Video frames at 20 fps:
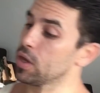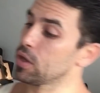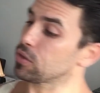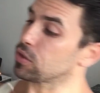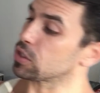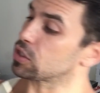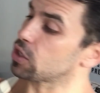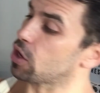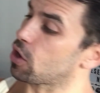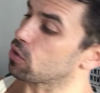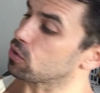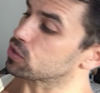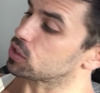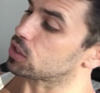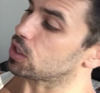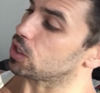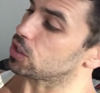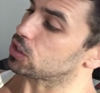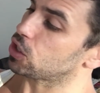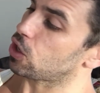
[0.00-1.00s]
The total
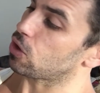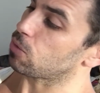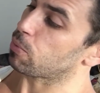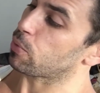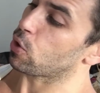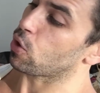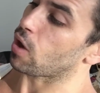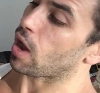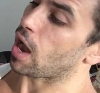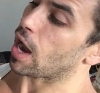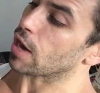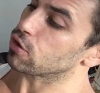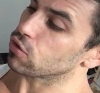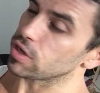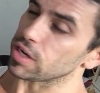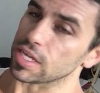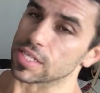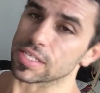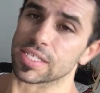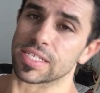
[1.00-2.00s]
per
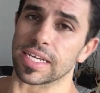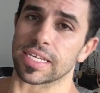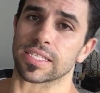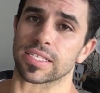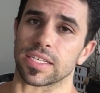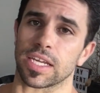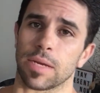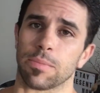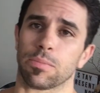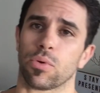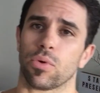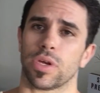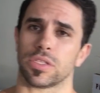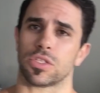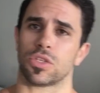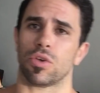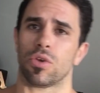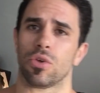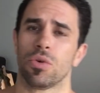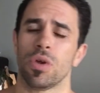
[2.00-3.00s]
100 is
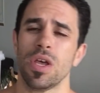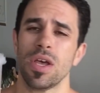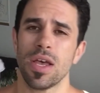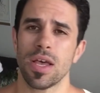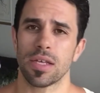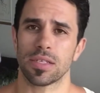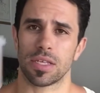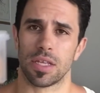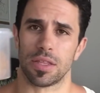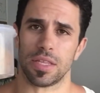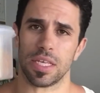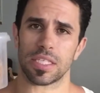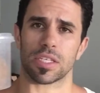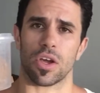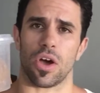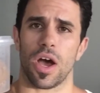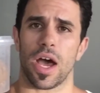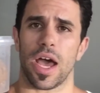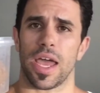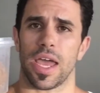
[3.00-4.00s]
16.2. So this
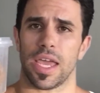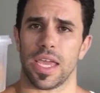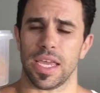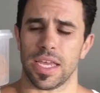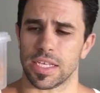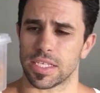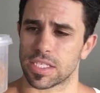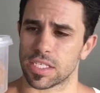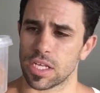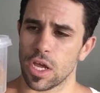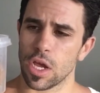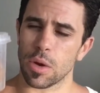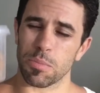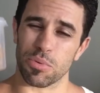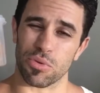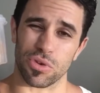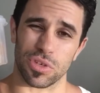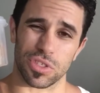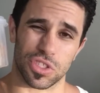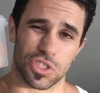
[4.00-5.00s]
guy is
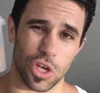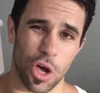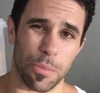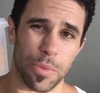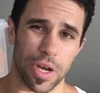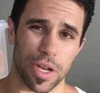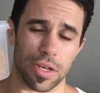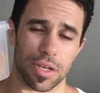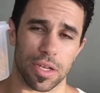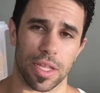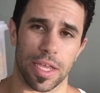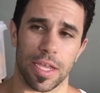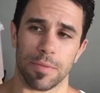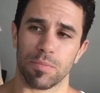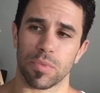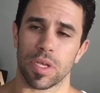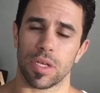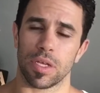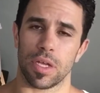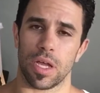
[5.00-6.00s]

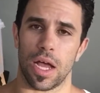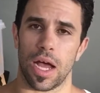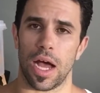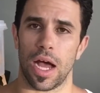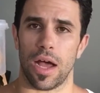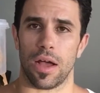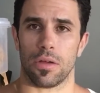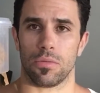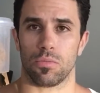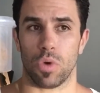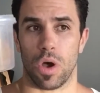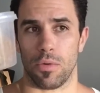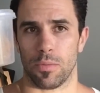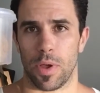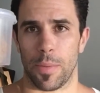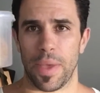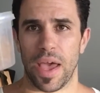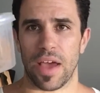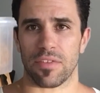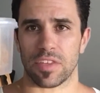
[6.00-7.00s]
predominantly,
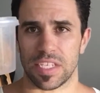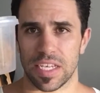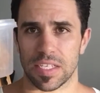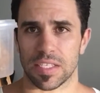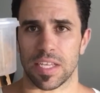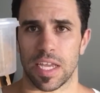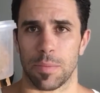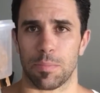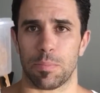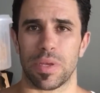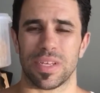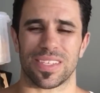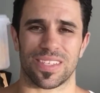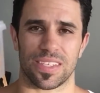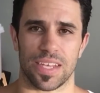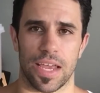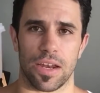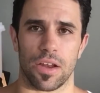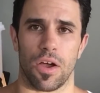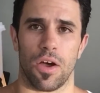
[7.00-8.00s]
about
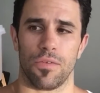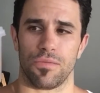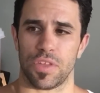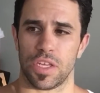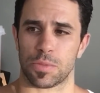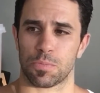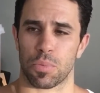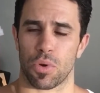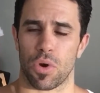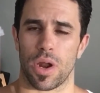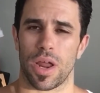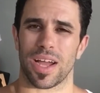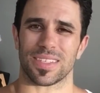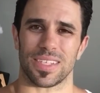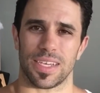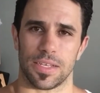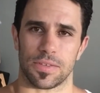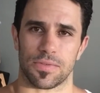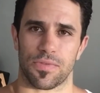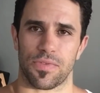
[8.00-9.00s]
16% of this product
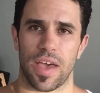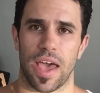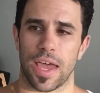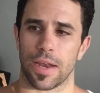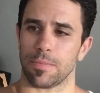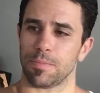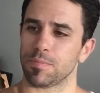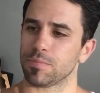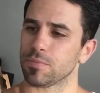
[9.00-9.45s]
is fat.